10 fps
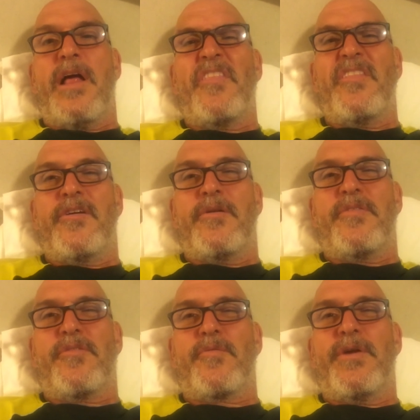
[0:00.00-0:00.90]
I think they're
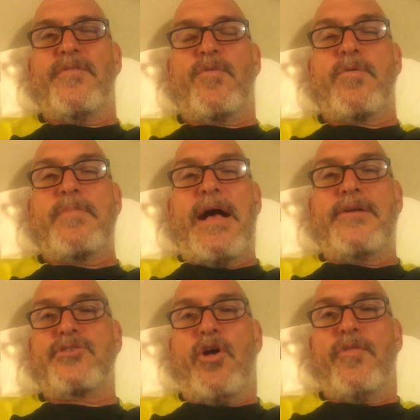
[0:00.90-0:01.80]
3 or 4
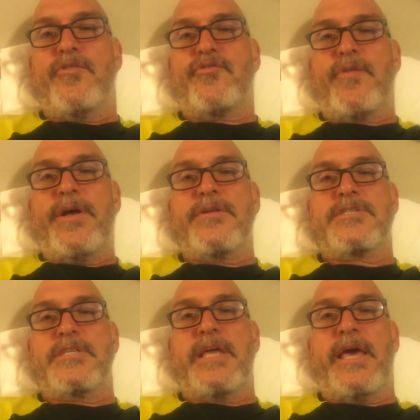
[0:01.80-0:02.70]
miles on the trail
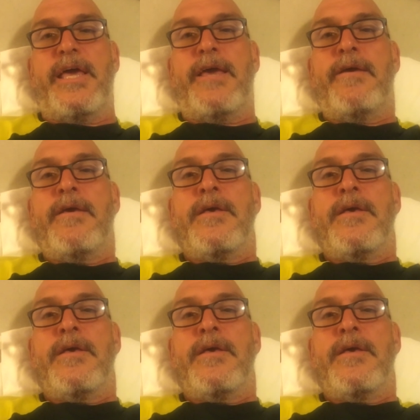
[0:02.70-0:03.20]
today.